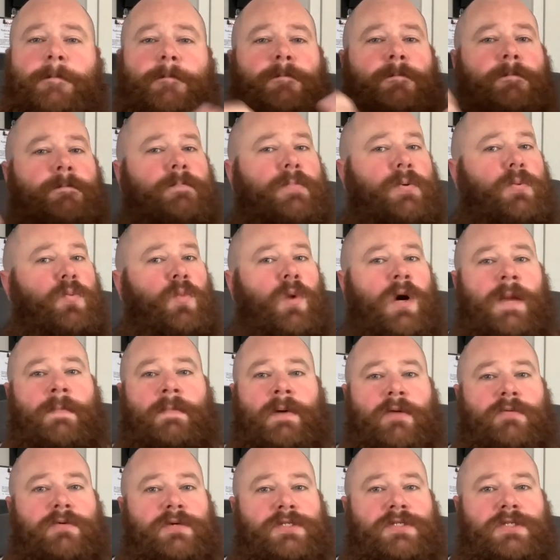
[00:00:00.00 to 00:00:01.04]
But what
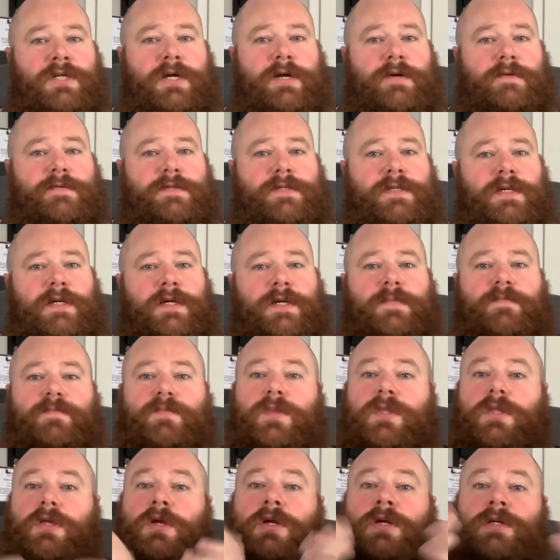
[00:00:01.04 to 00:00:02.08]
about reserves?
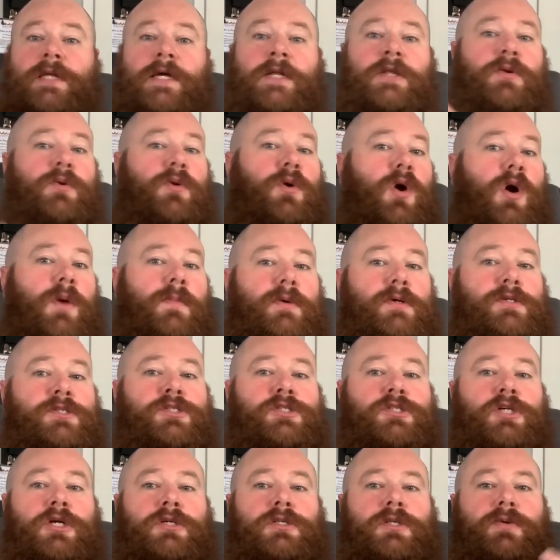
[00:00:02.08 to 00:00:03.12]
Your lender will almost
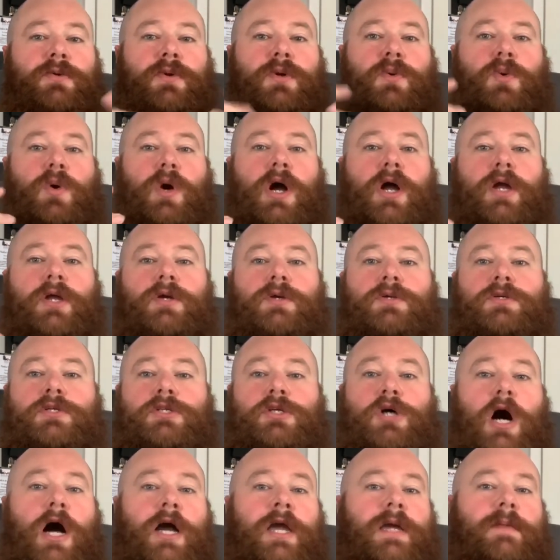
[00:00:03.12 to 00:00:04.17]
certainly require you to
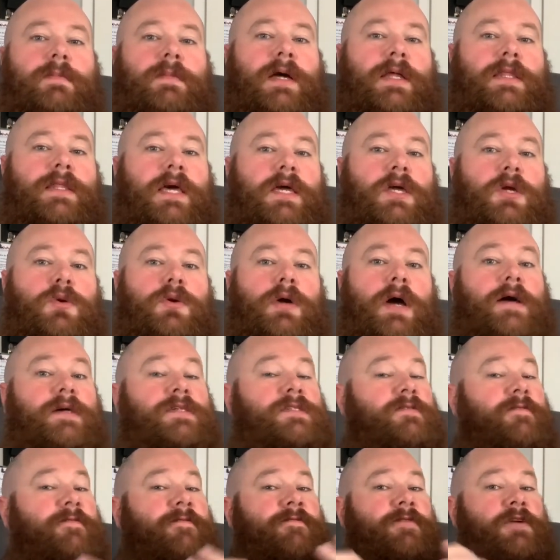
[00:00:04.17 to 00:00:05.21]
document that you have
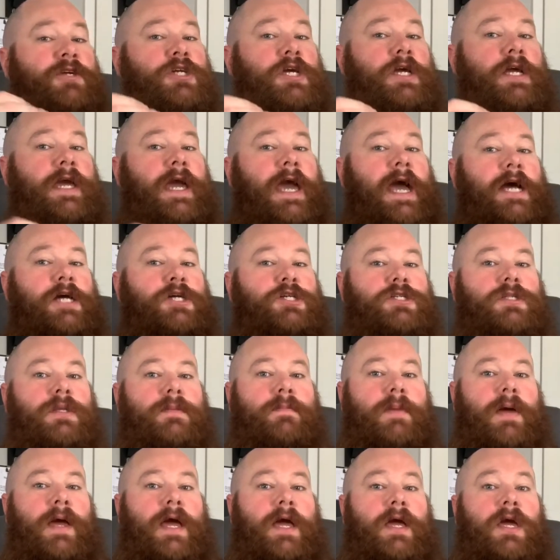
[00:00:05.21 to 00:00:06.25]
sufficient cash in the
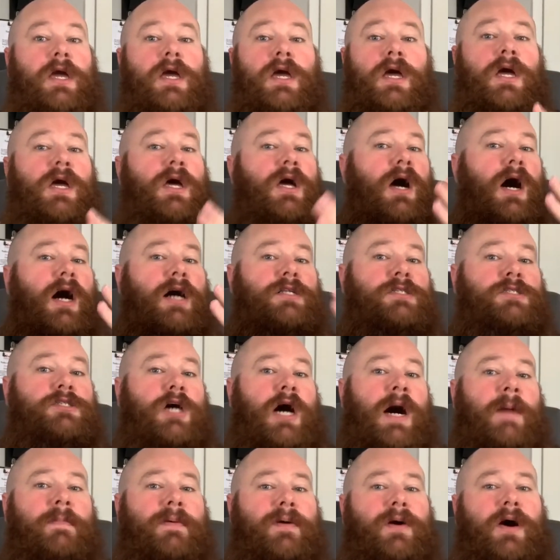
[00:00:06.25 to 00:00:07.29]
bank on
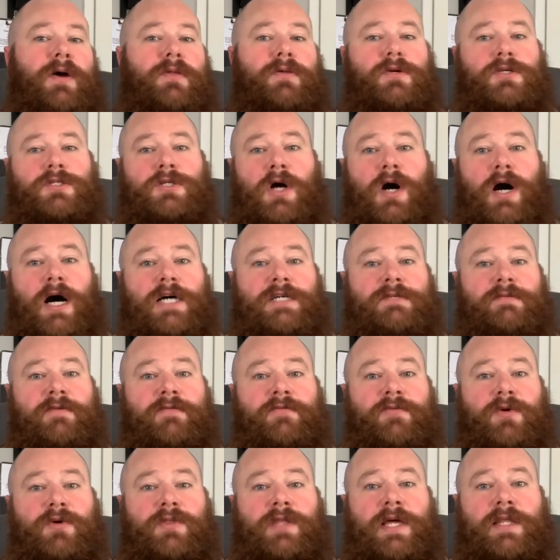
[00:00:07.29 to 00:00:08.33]
top of all those costs
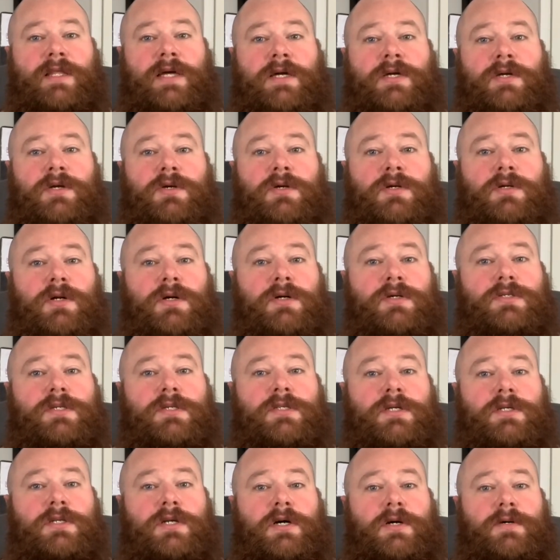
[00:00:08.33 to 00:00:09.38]
before they let you close on
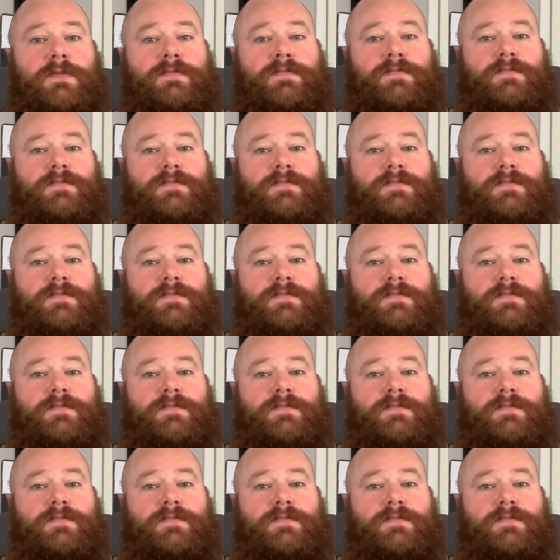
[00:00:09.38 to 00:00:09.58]
the loan.